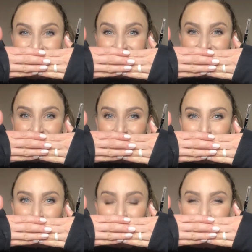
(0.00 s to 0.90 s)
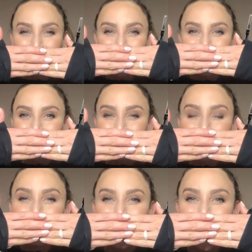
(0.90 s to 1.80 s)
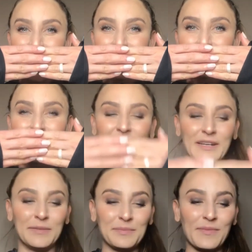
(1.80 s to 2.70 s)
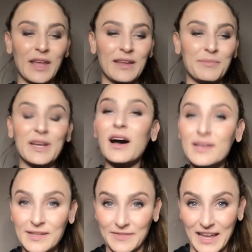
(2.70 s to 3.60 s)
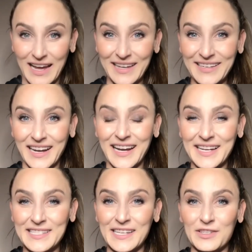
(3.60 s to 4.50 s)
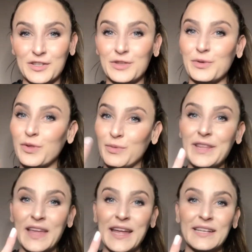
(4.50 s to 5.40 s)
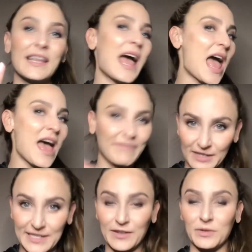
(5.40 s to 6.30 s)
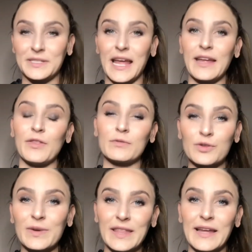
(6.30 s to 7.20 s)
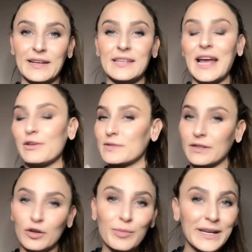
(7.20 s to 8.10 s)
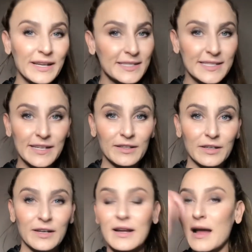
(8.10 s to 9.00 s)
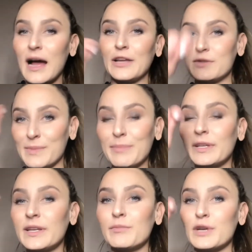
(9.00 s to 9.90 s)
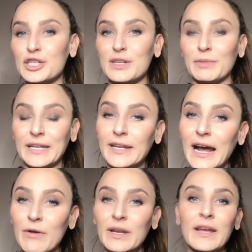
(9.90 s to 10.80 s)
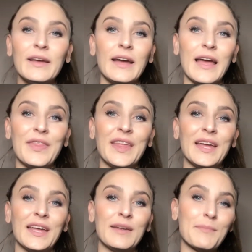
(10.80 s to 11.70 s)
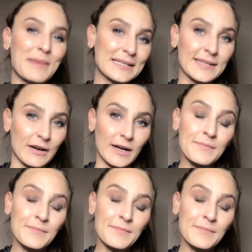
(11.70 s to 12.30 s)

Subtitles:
And so that's all we have. And because of that, I tend to do 3 things every single day. And those 3 things, I use a little bit of concealer, I use my blending brush to blend it out, and then mascara.